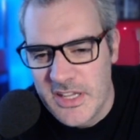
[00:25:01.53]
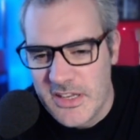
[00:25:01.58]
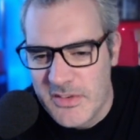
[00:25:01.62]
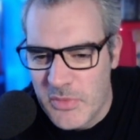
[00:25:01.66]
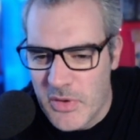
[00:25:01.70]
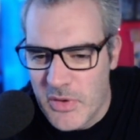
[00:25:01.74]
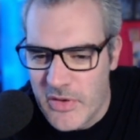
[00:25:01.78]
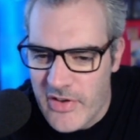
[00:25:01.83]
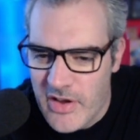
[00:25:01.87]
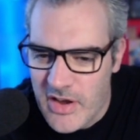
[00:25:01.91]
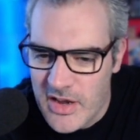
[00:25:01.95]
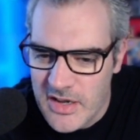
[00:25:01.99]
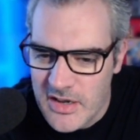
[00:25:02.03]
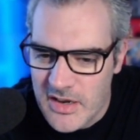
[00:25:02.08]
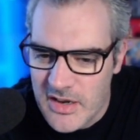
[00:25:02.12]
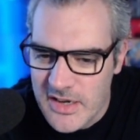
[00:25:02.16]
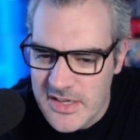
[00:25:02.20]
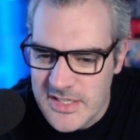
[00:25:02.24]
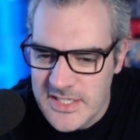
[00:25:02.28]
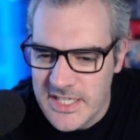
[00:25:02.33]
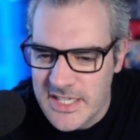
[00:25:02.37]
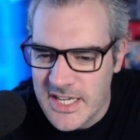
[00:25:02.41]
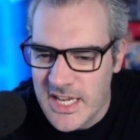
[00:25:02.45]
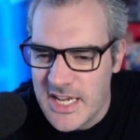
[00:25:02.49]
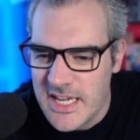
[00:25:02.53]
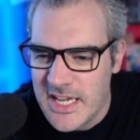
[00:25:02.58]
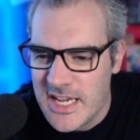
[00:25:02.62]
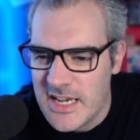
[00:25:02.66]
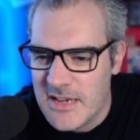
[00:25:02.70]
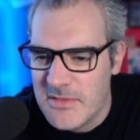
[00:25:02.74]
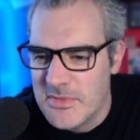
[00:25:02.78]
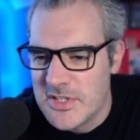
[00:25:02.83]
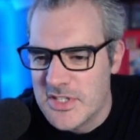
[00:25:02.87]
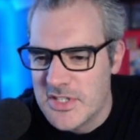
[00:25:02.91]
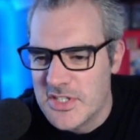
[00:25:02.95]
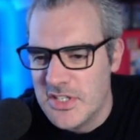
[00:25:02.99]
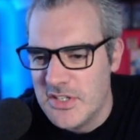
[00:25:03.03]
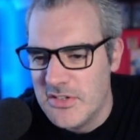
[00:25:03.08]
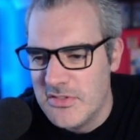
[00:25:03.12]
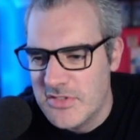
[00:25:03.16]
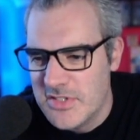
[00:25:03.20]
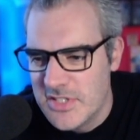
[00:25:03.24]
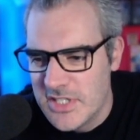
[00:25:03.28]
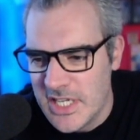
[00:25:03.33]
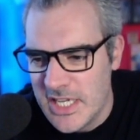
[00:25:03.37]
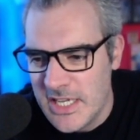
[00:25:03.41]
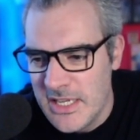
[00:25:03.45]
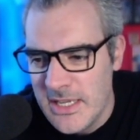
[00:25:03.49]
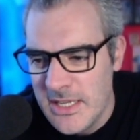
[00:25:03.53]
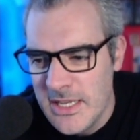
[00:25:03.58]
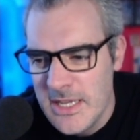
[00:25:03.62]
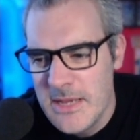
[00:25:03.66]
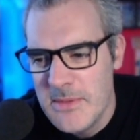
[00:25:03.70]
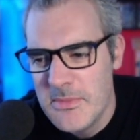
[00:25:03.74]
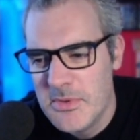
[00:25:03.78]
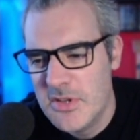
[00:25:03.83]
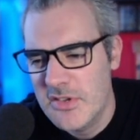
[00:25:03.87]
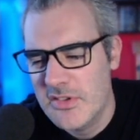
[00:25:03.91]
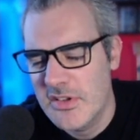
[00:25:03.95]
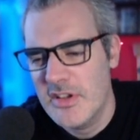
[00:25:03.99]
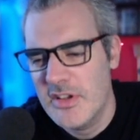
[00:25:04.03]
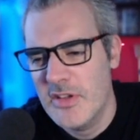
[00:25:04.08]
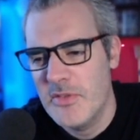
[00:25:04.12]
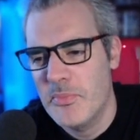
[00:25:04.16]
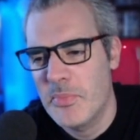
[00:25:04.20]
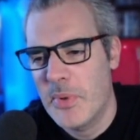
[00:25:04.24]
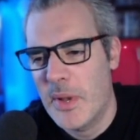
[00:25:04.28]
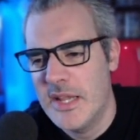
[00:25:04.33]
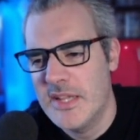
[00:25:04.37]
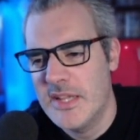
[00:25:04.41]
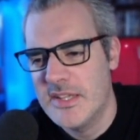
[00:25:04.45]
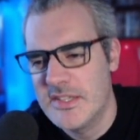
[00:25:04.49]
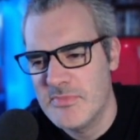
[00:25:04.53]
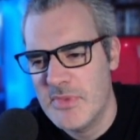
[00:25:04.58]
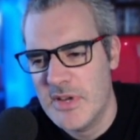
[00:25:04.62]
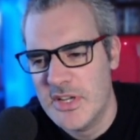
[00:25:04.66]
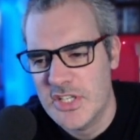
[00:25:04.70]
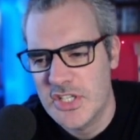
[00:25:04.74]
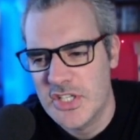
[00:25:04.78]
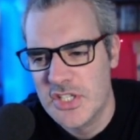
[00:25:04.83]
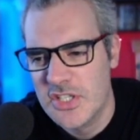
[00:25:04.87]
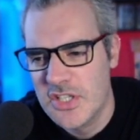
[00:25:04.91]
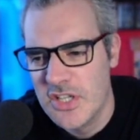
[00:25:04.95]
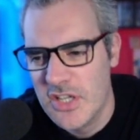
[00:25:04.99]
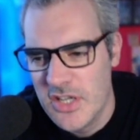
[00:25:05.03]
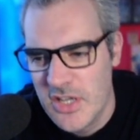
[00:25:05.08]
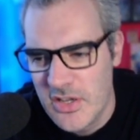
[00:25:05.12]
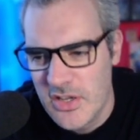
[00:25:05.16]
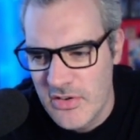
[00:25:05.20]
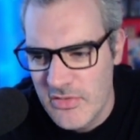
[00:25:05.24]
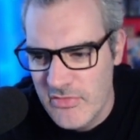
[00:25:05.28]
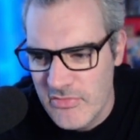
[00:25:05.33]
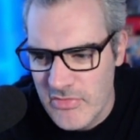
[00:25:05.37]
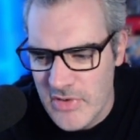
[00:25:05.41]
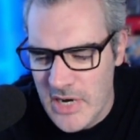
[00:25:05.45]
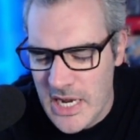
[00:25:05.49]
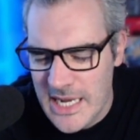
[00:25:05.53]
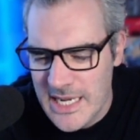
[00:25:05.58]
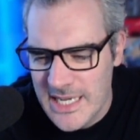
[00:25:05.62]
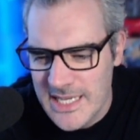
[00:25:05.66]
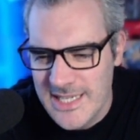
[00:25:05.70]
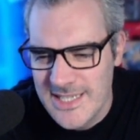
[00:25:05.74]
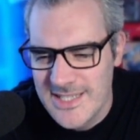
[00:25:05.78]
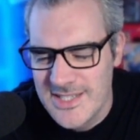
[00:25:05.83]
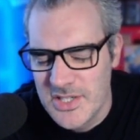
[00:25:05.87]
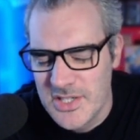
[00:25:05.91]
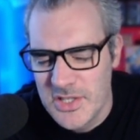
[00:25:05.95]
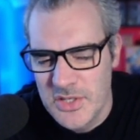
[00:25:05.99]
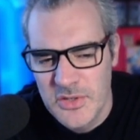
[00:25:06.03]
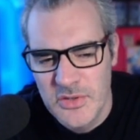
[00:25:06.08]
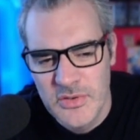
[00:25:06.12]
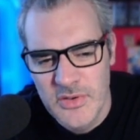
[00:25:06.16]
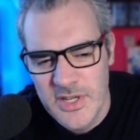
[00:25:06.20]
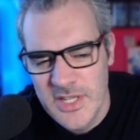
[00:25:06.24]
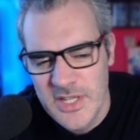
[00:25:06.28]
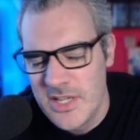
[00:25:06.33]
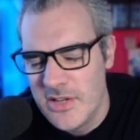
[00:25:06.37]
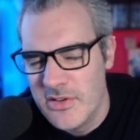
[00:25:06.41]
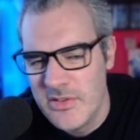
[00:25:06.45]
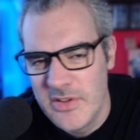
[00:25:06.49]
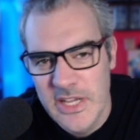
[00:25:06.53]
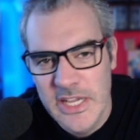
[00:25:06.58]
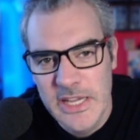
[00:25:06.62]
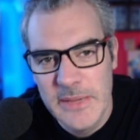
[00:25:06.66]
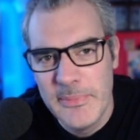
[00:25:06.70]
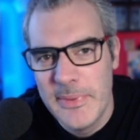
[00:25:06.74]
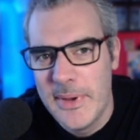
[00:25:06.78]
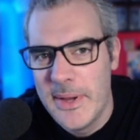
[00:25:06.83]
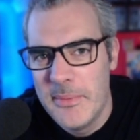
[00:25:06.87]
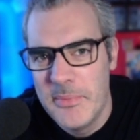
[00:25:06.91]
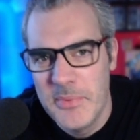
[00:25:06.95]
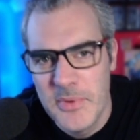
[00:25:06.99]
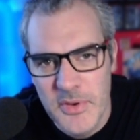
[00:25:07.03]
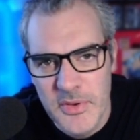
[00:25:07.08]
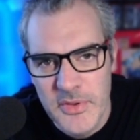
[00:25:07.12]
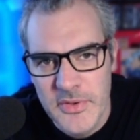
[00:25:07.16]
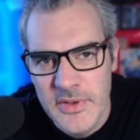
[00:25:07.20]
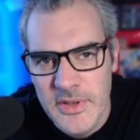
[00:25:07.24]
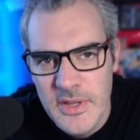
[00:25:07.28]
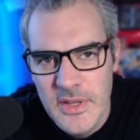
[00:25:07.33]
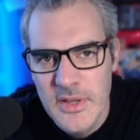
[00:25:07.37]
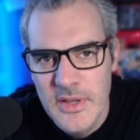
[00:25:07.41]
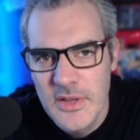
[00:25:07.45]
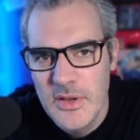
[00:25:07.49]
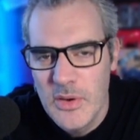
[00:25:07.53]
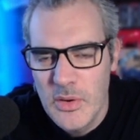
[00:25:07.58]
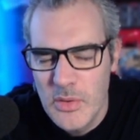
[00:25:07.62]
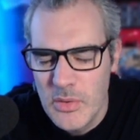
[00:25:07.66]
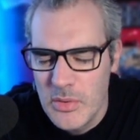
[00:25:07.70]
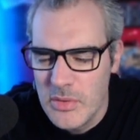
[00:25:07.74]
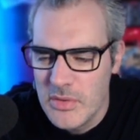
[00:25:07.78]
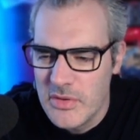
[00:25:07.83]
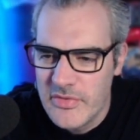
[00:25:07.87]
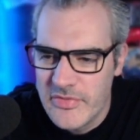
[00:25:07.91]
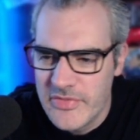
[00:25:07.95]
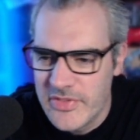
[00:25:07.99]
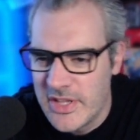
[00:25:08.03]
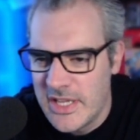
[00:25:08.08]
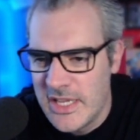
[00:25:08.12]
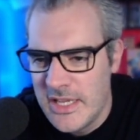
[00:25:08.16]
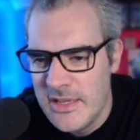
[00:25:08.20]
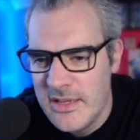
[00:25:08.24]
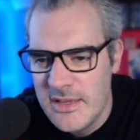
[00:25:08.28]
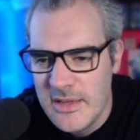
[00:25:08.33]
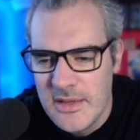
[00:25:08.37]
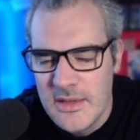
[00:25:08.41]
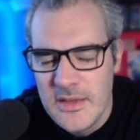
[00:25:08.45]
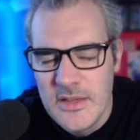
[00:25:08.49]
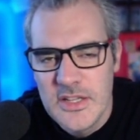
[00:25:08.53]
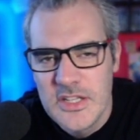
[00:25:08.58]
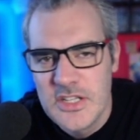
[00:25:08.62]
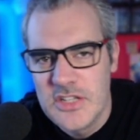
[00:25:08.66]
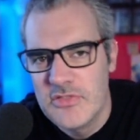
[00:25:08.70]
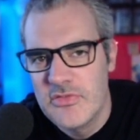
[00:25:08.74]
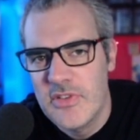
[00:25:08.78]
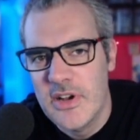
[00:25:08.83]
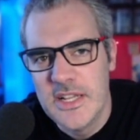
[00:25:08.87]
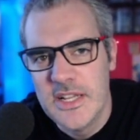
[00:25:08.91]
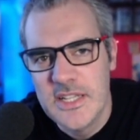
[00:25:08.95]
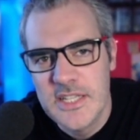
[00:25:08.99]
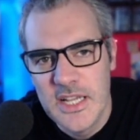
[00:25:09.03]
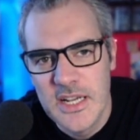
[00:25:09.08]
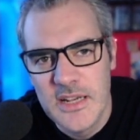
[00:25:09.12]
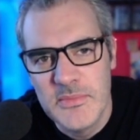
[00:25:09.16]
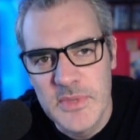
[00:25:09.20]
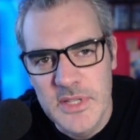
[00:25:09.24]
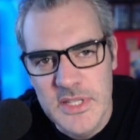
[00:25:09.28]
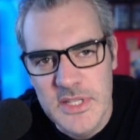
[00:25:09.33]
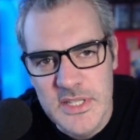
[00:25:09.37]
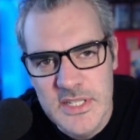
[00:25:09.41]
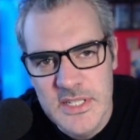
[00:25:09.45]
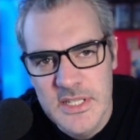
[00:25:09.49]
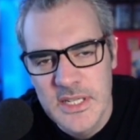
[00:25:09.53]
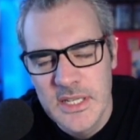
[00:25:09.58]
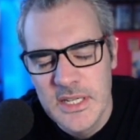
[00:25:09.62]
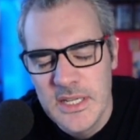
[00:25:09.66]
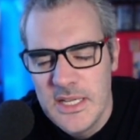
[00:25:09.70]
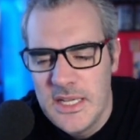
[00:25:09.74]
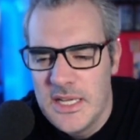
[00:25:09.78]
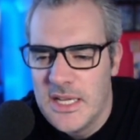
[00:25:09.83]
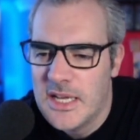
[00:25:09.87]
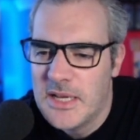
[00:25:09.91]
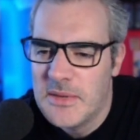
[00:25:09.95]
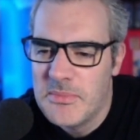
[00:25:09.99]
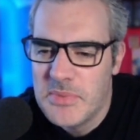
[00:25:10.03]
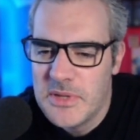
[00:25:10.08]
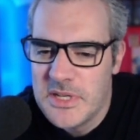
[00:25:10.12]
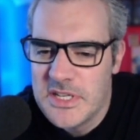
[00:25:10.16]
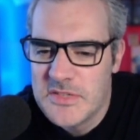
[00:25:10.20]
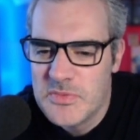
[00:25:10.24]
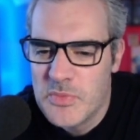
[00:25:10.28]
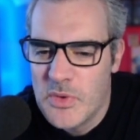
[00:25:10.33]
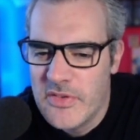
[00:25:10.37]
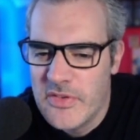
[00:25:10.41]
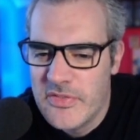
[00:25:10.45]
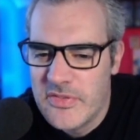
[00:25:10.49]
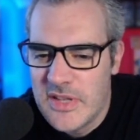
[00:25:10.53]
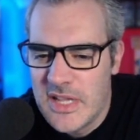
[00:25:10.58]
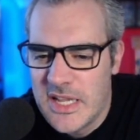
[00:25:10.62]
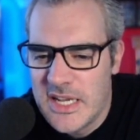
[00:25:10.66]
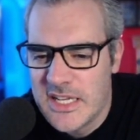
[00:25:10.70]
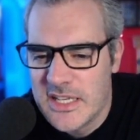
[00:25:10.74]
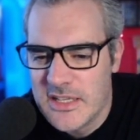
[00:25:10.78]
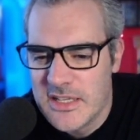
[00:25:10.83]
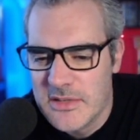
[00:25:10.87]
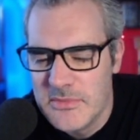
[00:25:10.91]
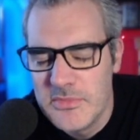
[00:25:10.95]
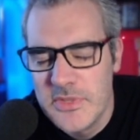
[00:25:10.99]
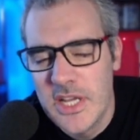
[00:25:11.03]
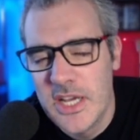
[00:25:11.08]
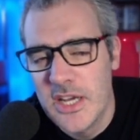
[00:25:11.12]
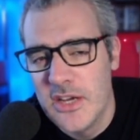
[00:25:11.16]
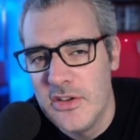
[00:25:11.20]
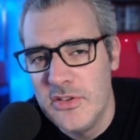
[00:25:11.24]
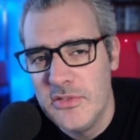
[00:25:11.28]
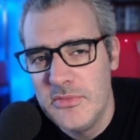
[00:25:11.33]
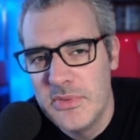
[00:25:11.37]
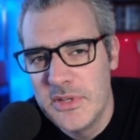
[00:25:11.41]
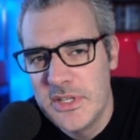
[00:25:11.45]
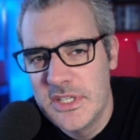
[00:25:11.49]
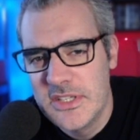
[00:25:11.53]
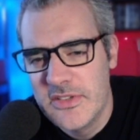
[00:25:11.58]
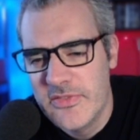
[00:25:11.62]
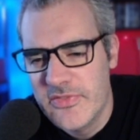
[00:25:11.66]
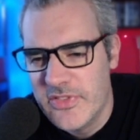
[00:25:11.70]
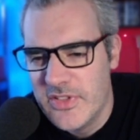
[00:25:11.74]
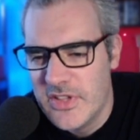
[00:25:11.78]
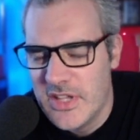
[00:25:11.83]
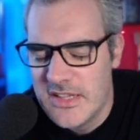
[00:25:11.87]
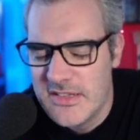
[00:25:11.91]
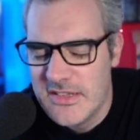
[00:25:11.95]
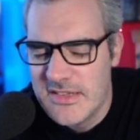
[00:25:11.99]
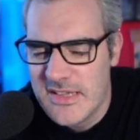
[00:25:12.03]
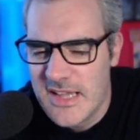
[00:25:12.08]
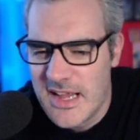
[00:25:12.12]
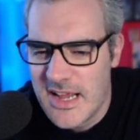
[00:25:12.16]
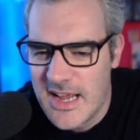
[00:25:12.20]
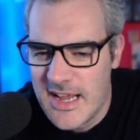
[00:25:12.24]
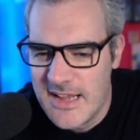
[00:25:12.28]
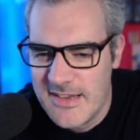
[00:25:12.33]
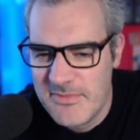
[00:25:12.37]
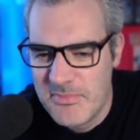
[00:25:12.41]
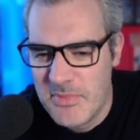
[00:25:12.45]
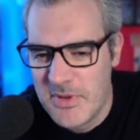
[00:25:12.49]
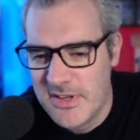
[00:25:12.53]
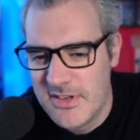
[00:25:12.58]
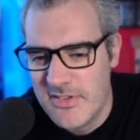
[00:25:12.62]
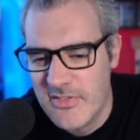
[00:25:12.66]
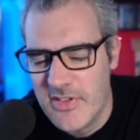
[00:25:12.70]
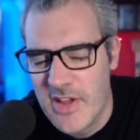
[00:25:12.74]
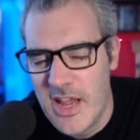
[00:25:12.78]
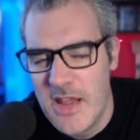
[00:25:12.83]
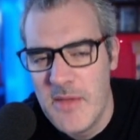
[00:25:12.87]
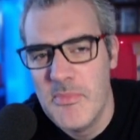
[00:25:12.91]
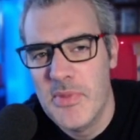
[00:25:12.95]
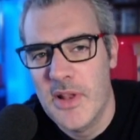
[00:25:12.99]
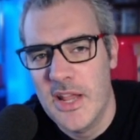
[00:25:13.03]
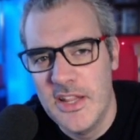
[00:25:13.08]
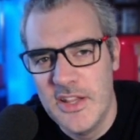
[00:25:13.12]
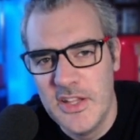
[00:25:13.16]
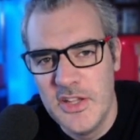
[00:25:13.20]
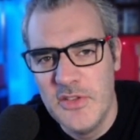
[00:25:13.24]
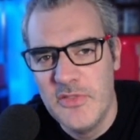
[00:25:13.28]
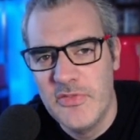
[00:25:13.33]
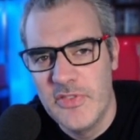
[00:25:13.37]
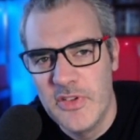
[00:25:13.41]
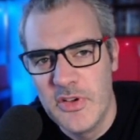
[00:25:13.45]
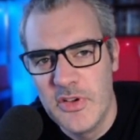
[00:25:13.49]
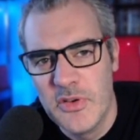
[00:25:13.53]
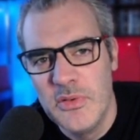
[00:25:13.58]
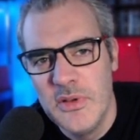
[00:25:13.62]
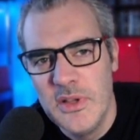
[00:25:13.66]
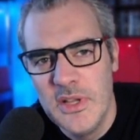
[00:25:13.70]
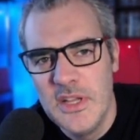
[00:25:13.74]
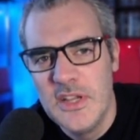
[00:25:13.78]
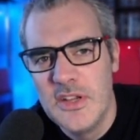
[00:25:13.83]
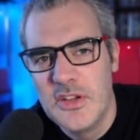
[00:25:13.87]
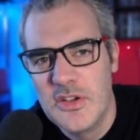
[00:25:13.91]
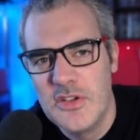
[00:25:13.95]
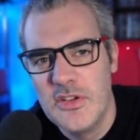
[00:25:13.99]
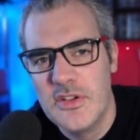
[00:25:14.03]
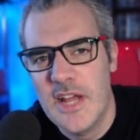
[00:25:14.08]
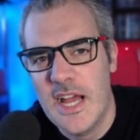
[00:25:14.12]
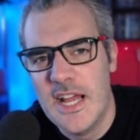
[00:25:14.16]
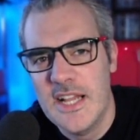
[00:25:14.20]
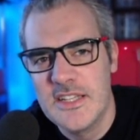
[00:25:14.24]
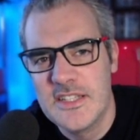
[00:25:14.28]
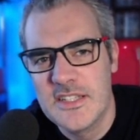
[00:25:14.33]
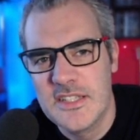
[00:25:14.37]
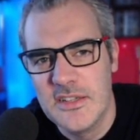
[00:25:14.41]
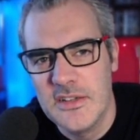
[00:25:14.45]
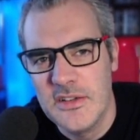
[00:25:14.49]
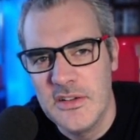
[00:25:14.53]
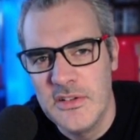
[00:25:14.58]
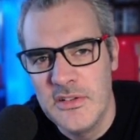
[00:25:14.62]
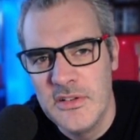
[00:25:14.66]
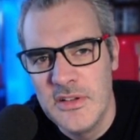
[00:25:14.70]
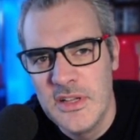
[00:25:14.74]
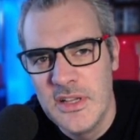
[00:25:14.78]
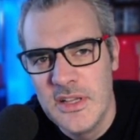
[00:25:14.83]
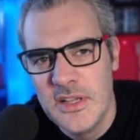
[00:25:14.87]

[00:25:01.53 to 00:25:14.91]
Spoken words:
it's worth highlighting any elements that you see, because I don't play as much Dirt Rally 2. I don't keep up on all of the direct elements, but it's worth letting them know, because if there's aspects of gameplay that you feel could add to